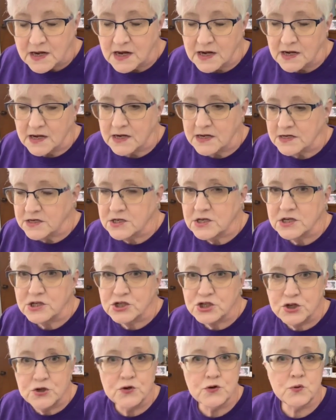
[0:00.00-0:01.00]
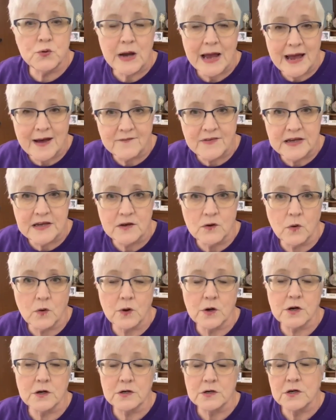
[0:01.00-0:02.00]
uh, too heavy
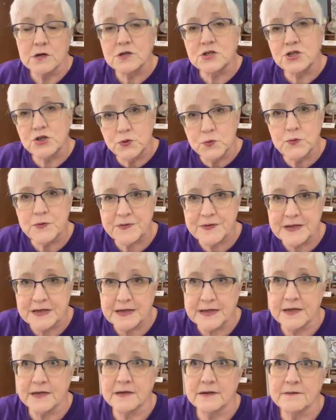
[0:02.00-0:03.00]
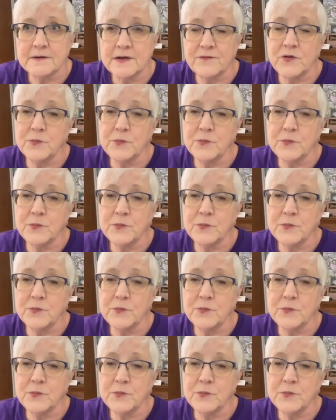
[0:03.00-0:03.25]
or too thin.